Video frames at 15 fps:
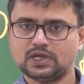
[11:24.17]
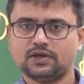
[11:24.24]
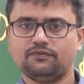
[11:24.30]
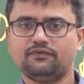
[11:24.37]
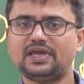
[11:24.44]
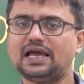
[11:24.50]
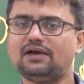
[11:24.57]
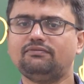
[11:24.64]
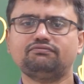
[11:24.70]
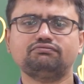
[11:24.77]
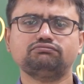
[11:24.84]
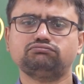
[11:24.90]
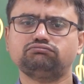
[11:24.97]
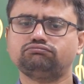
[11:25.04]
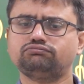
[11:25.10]
We have
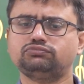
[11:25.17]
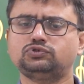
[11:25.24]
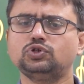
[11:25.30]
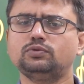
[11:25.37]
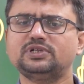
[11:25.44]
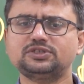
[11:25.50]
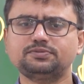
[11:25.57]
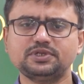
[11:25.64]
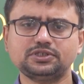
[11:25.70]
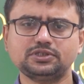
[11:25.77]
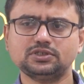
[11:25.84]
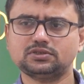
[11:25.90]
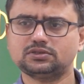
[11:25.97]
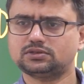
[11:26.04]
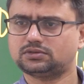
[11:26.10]
human
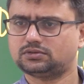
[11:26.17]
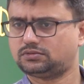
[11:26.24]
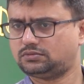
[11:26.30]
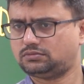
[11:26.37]
species